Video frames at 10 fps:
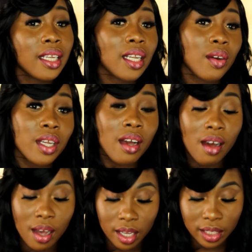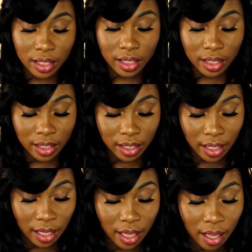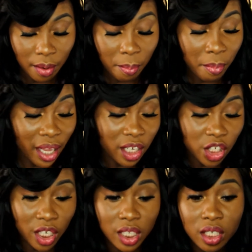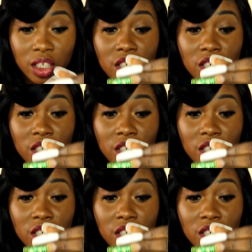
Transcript: Now the cons. Mildred,